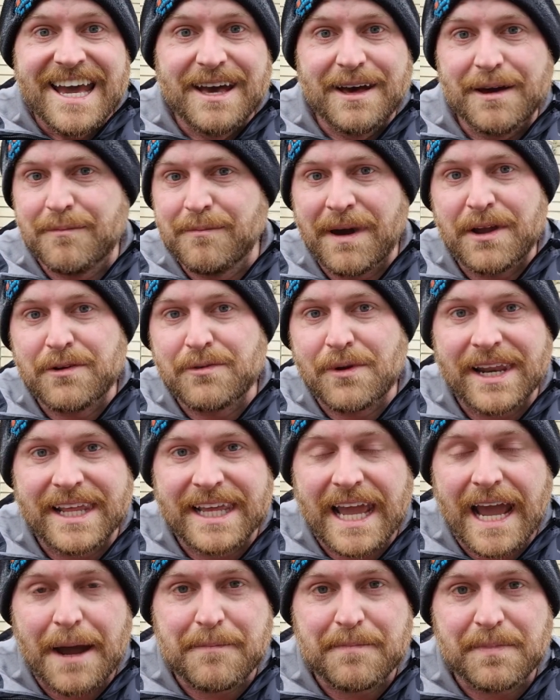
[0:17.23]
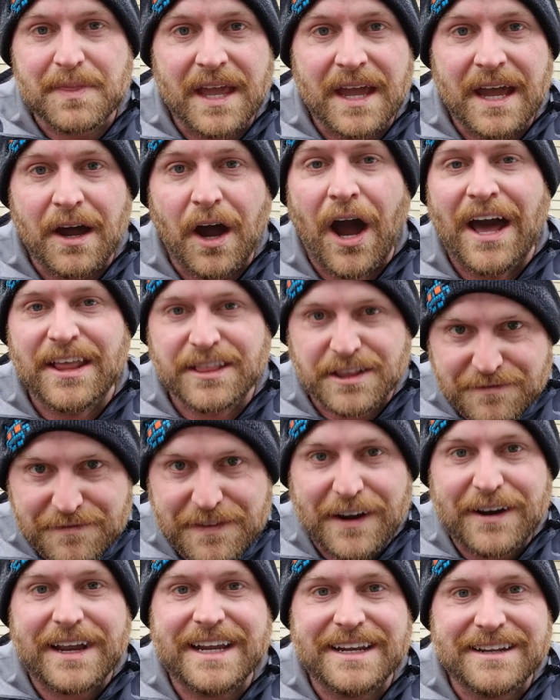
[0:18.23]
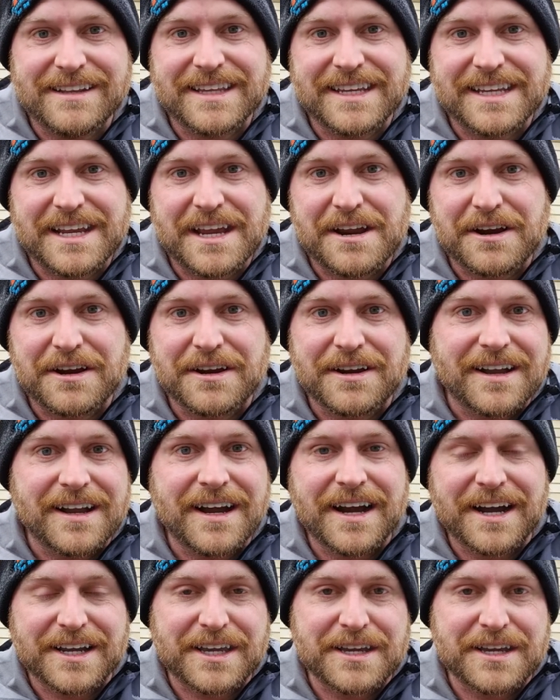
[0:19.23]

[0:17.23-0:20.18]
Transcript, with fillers: uh, my running app at the very end of the year uh,